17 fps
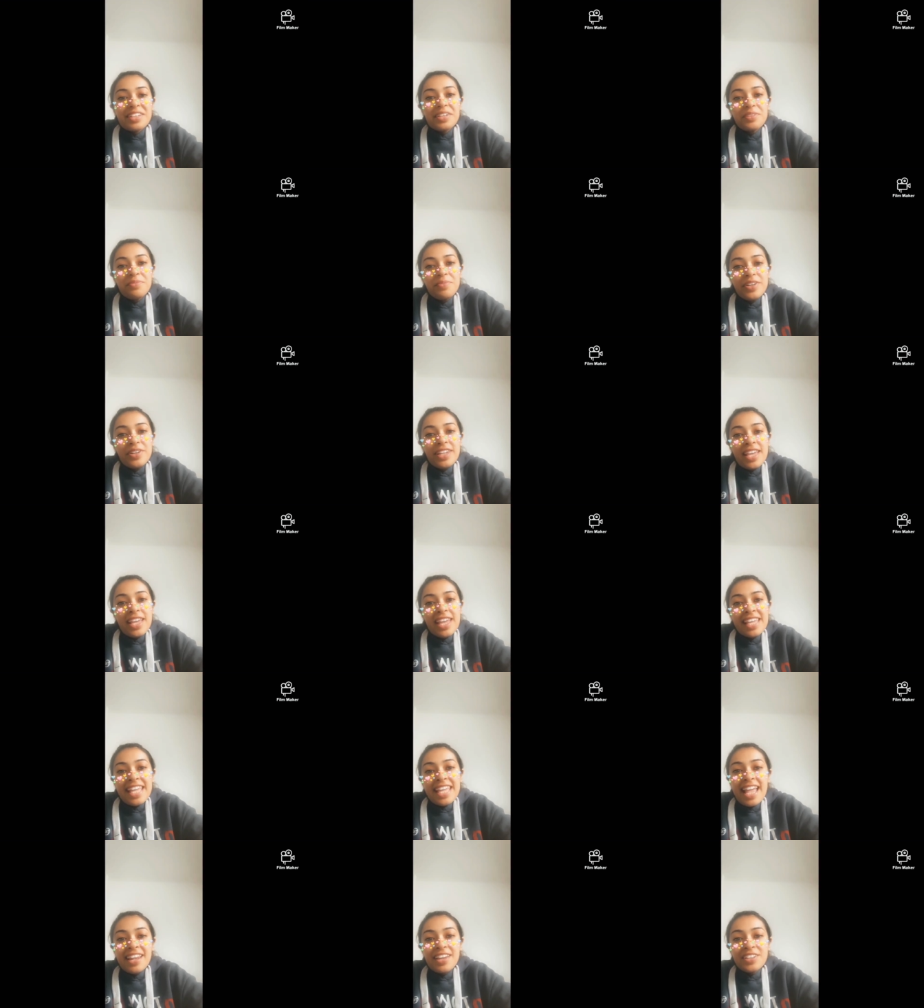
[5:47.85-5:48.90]
Good
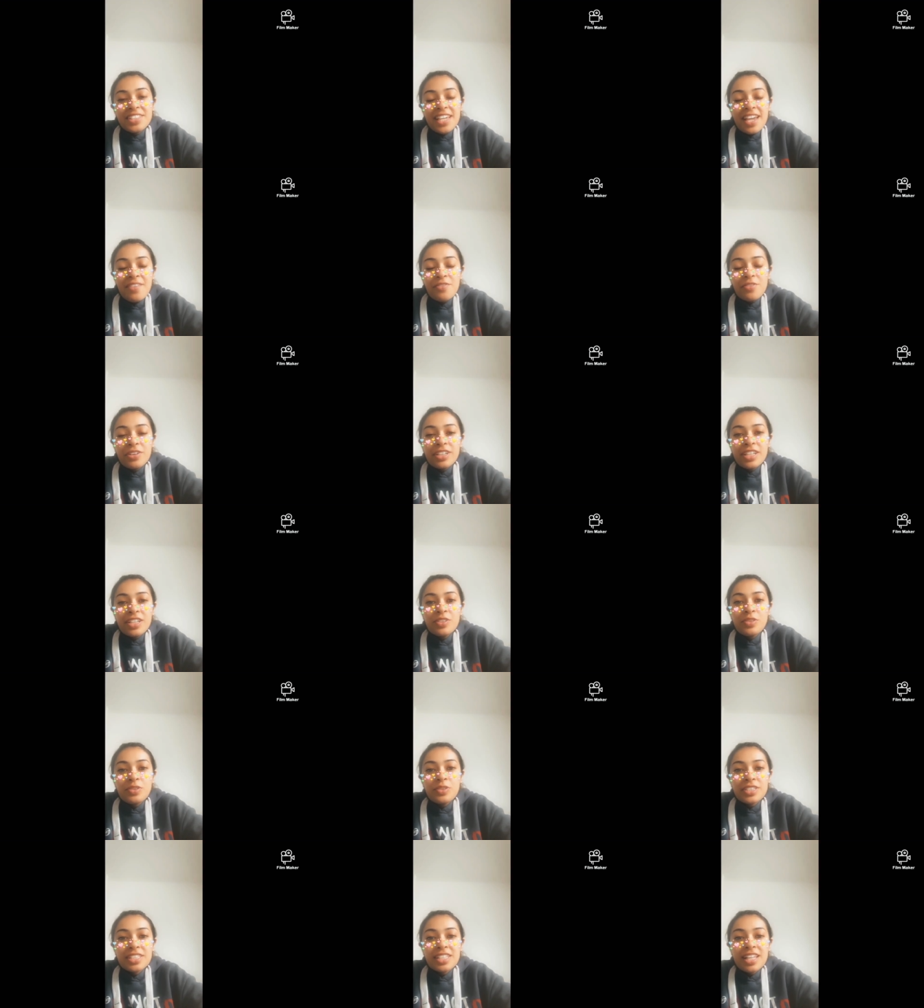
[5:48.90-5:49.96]
morning. Hello to everyone
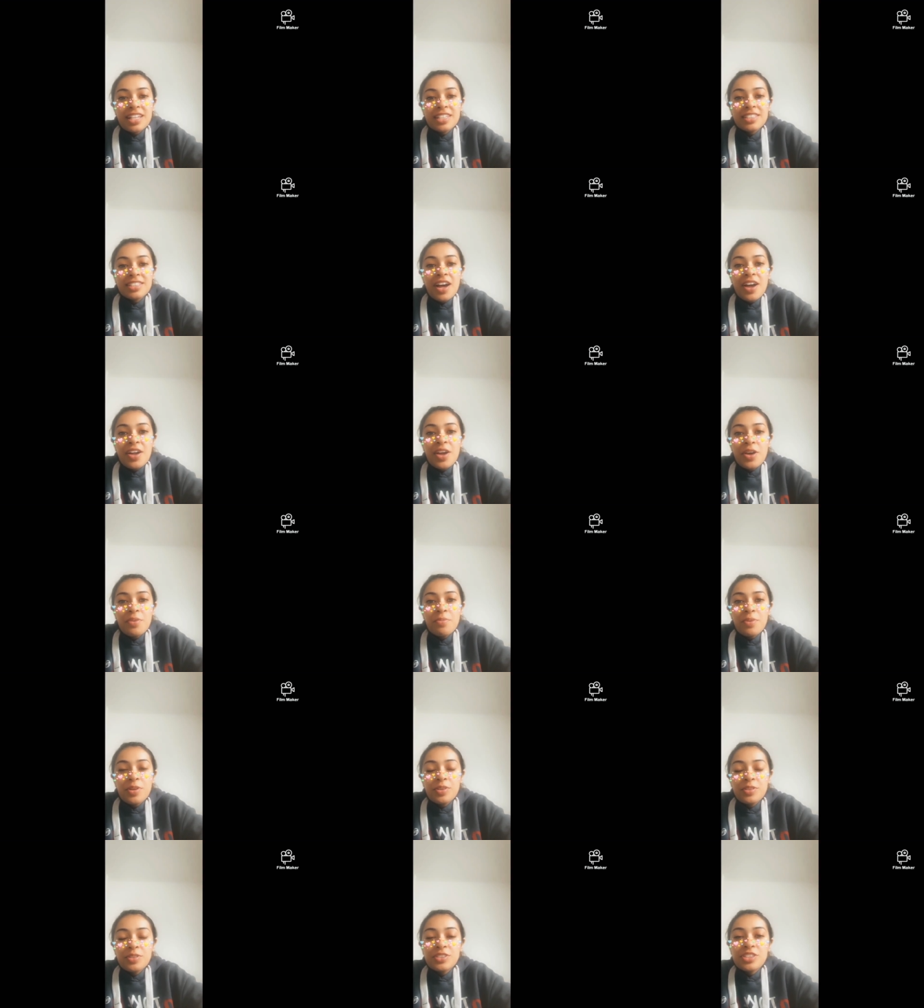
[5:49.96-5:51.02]
in Hawks class. I
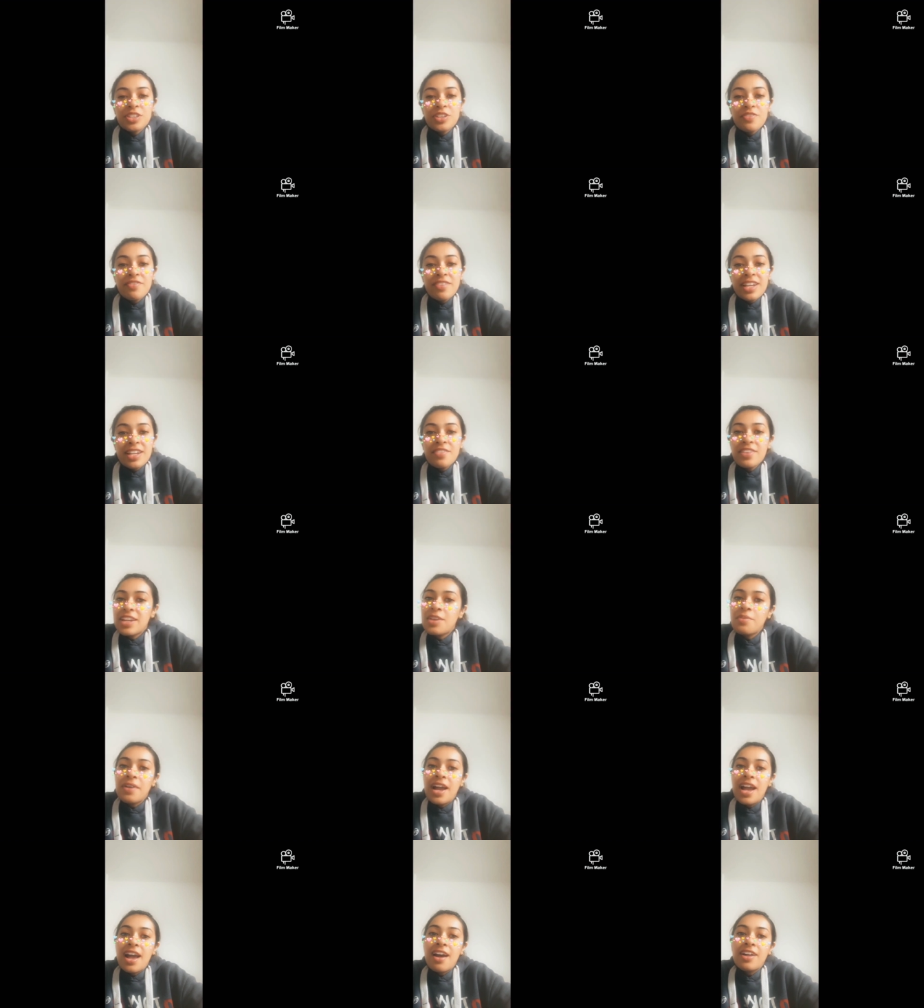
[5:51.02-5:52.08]
hope you're all doing really,
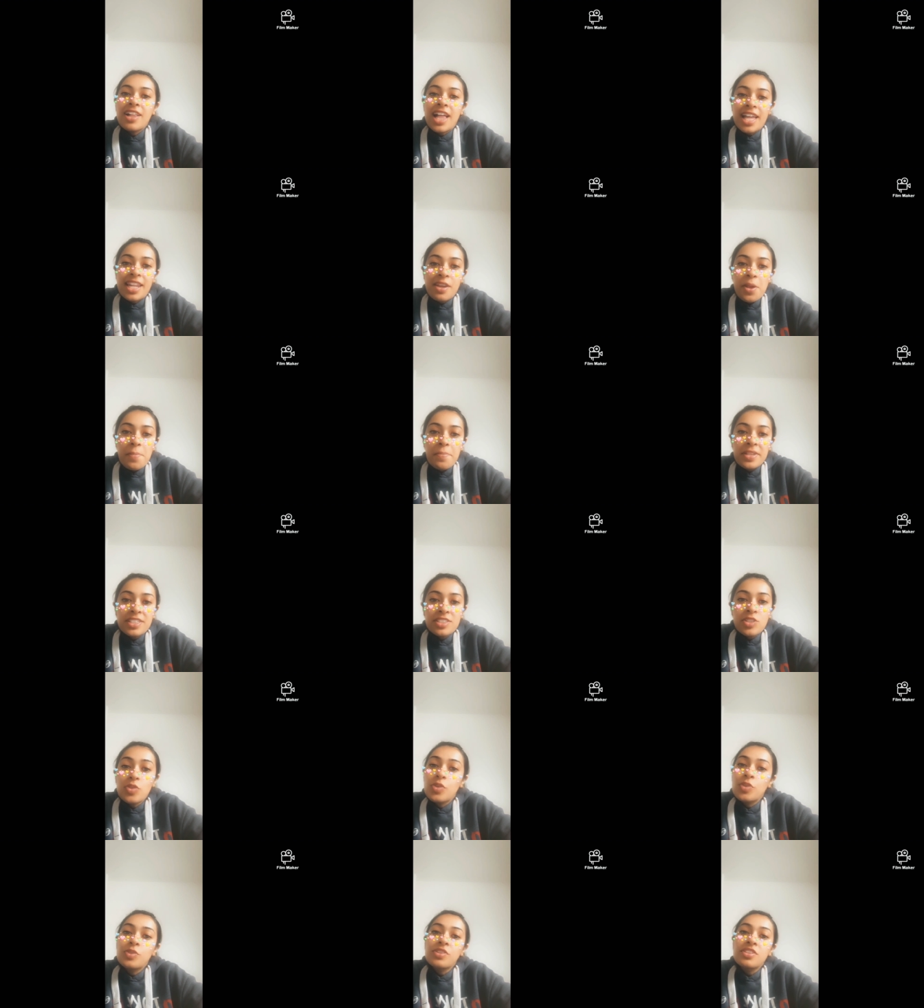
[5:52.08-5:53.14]
really well and I
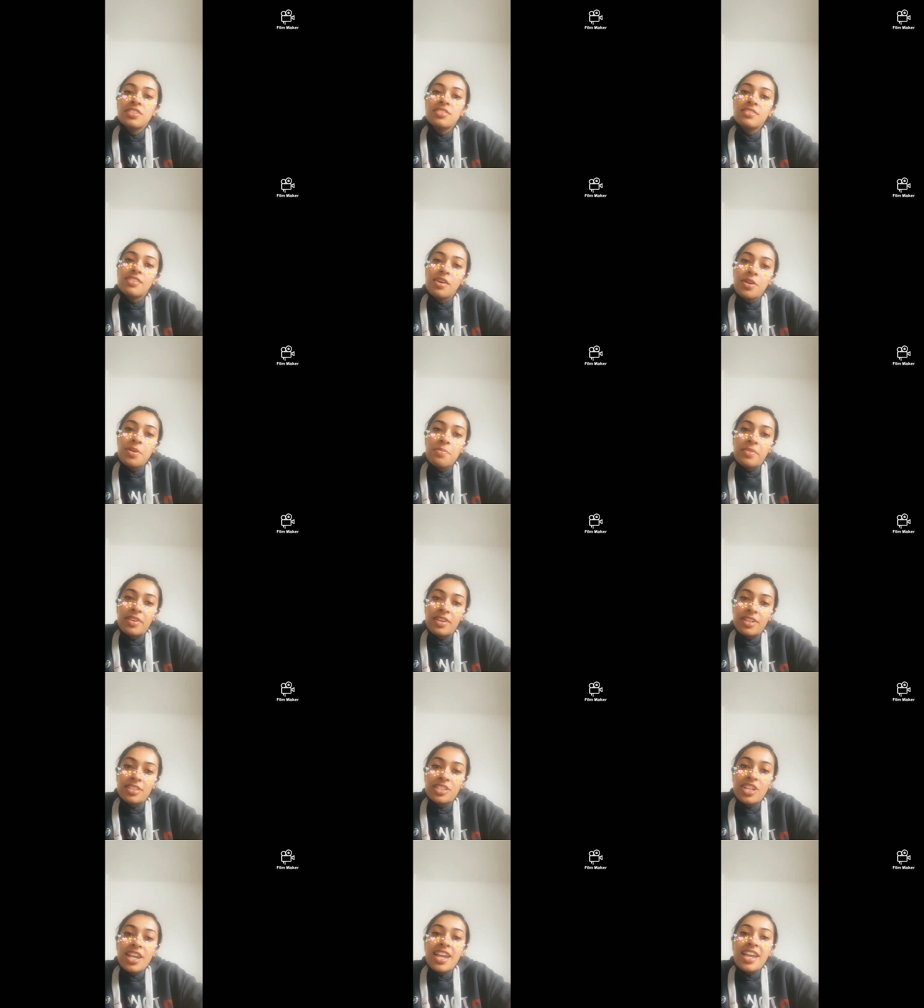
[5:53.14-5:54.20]
miss you all so
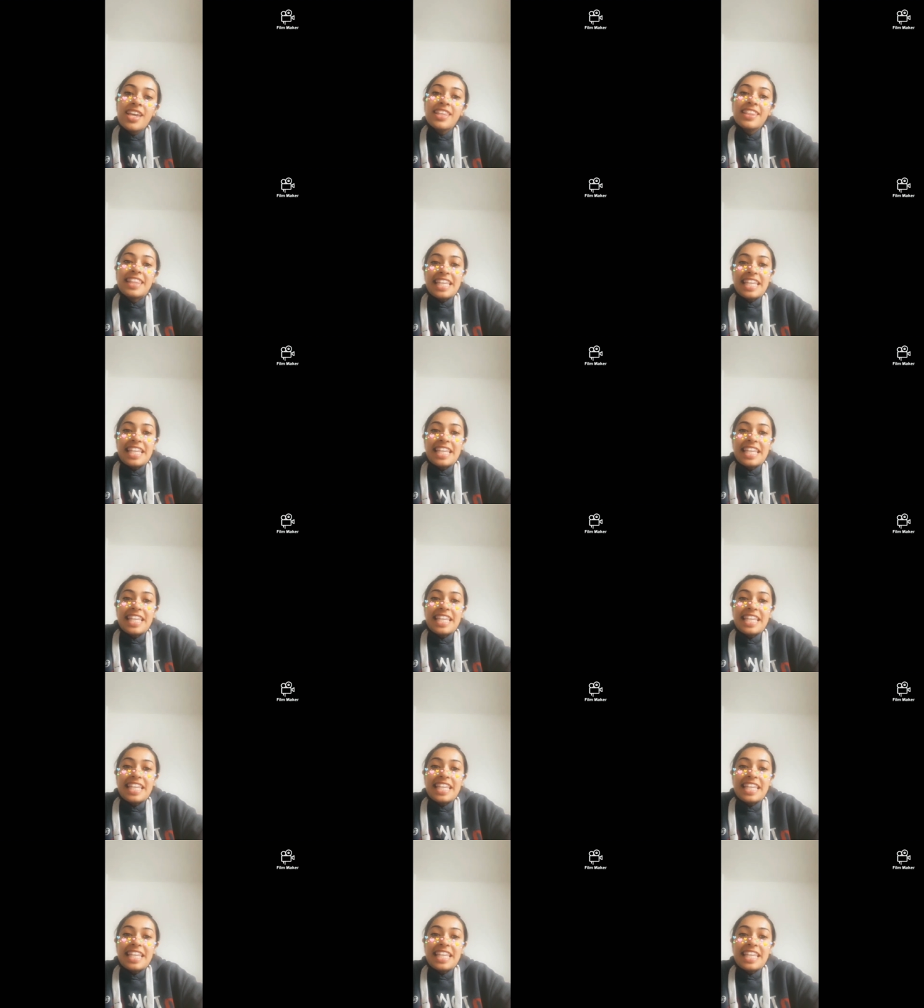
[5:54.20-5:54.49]
much.